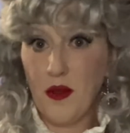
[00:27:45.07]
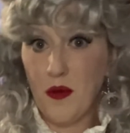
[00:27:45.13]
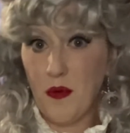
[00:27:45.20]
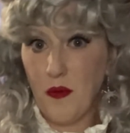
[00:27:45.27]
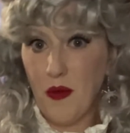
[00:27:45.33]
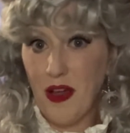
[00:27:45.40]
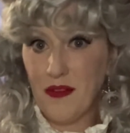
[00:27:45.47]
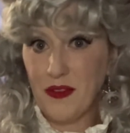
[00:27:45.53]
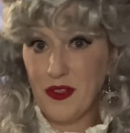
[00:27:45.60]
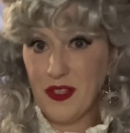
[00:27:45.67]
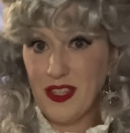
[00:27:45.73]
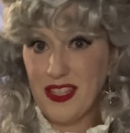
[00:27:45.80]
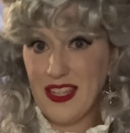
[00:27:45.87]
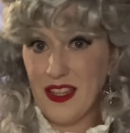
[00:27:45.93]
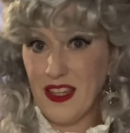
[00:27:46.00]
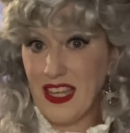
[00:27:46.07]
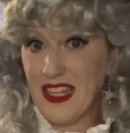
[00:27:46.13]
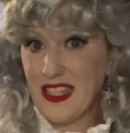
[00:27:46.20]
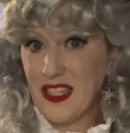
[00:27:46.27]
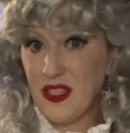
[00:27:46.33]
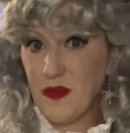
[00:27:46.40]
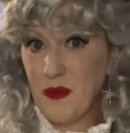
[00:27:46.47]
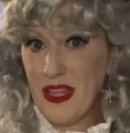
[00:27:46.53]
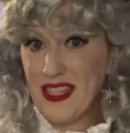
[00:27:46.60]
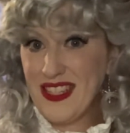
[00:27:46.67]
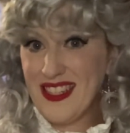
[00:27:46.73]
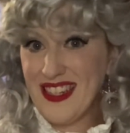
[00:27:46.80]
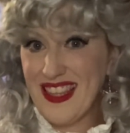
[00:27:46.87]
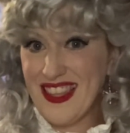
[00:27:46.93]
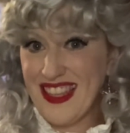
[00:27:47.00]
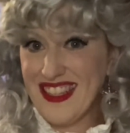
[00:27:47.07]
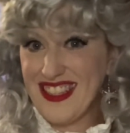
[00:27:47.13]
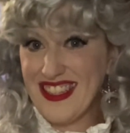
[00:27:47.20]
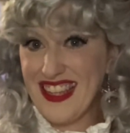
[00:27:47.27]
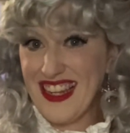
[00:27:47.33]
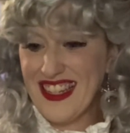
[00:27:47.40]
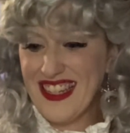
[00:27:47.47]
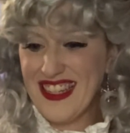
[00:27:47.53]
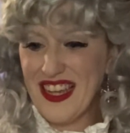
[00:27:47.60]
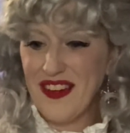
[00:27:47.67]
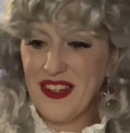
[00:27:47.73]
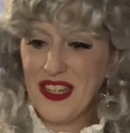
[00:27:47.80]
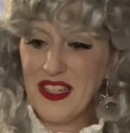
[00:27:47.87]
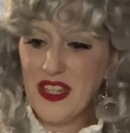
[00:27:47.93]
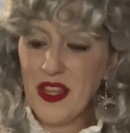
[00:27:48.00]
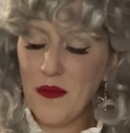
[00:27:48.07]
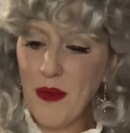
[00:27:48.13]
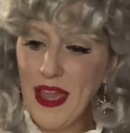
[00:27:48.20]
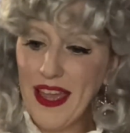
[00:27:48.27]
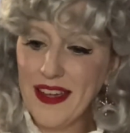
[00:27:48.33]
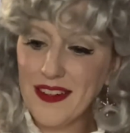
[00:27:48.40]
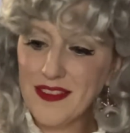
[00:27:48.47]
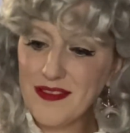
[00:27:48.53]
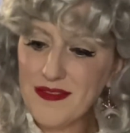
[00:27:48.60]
Waffles that get dispensed and then sent down into the pan.